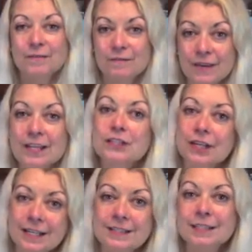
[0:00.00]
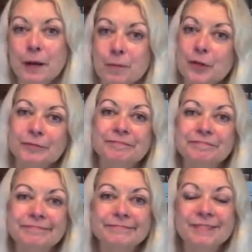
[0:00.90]
finish eating supper.
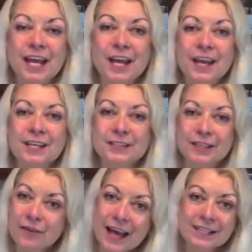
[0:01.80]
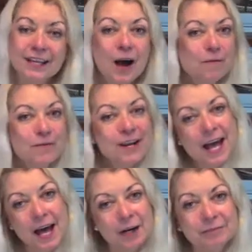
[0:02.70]
So that's all for
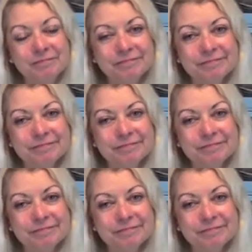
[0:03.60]
now.